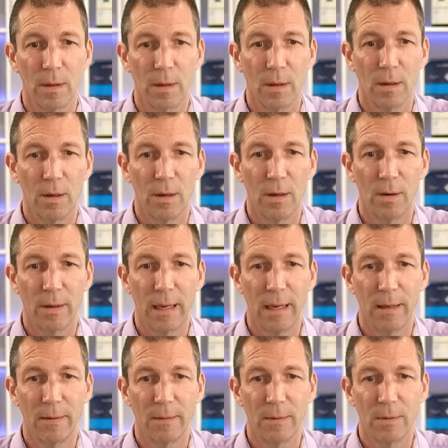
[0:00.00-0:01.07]
Okay,
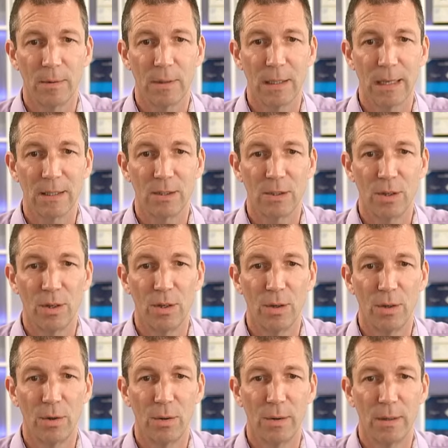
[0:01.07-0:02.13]
let's
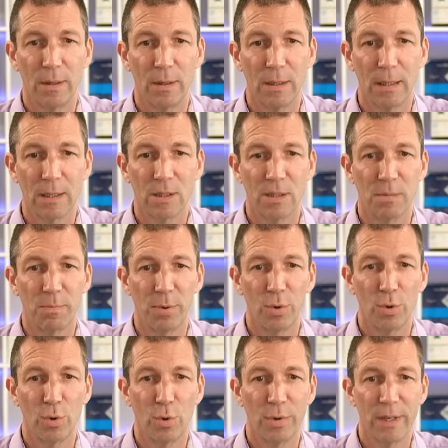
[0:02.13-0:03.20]
go
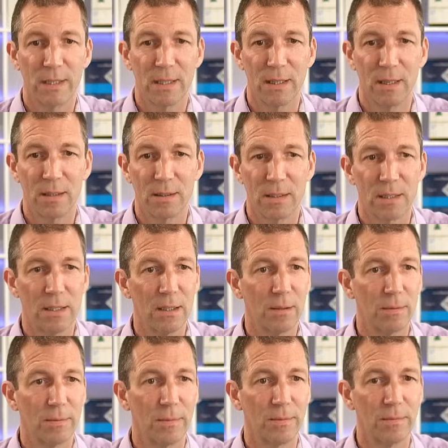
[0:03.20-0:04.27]
explore this answer.
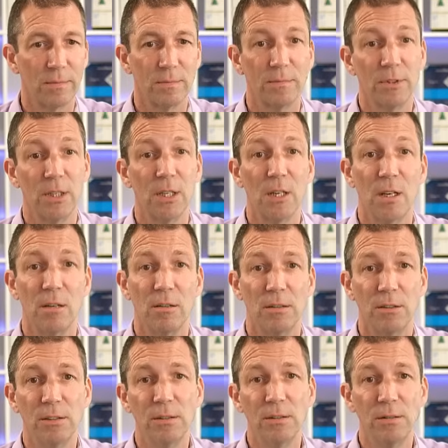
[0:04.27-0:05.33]

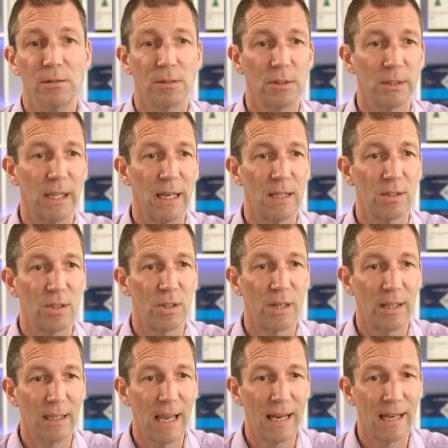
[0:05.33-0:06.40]
Ah, okay, so you can
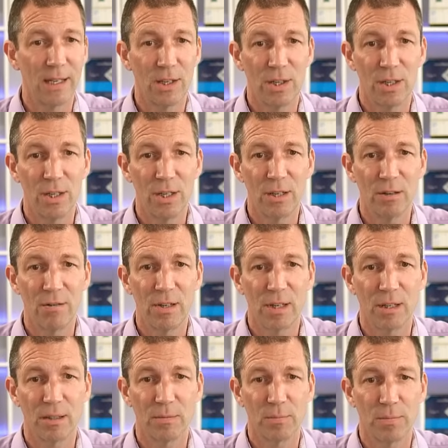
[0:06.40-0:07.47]
get in here and you
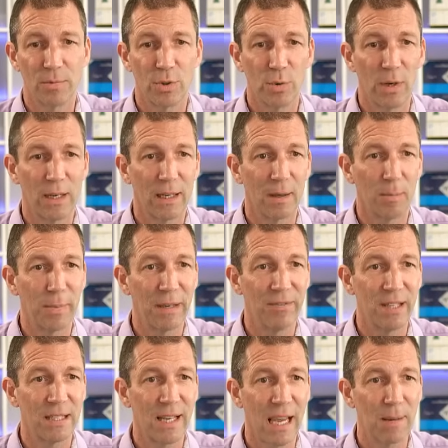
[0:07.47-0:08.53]
can do a little
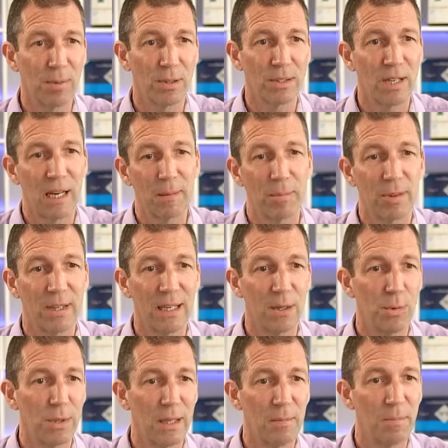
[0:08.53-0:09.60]
pivot table type thing
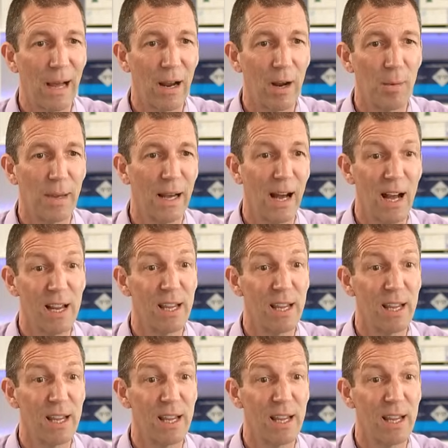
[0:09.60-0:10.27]
within Power B I.